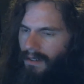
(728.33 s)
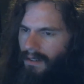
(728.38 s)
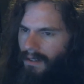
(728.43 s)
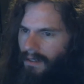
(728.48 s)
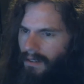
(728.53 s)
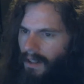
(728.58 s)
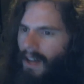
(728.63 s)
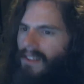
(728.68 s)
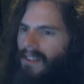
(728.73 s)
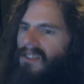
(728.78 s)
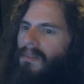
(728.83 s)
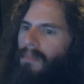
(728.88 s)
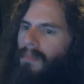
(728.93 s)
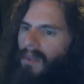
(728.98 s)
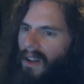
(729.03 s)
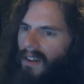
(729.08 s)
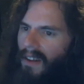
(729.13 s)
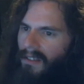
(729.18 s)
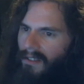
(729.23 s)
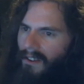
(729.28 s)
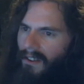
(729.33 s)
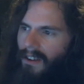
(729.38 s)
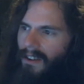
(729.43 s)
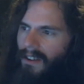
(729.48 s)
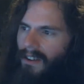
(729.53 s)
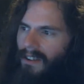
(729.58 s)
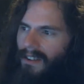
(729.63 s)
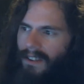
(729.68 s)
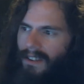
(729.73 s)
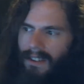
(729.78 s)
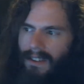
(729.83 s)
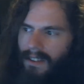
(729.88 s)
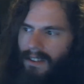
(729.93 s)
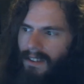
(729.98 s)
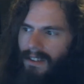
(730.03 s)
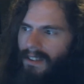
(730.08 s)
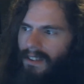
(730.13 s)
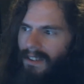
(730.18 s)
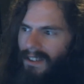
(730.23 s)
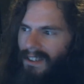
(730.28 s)
Lots of bluster,
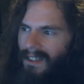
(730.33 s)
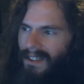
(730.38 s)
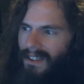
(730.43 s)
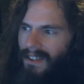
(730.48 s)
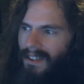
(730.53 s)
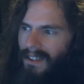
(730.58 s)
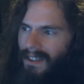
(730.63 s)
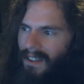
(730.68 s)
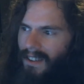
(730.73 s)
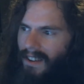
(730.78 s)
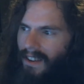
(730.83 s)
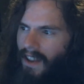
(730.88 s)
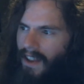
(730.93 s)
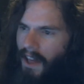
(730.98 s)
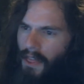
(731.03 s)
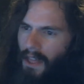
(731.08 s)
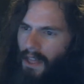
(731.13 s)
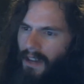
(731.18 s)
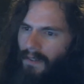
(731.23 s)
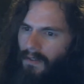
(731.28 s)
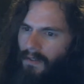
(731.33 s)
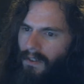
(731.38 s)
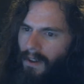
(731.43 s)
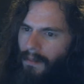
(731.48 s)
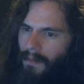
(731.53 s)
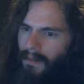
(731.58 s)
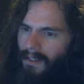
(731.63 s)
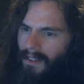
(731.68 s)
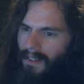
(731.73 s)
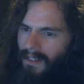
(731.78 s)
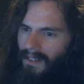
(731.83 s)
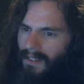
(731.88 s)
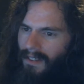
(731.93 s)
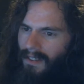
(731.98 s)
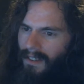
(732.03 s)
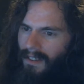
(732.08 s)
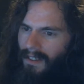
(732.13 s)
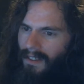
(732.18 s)
nothing of substance.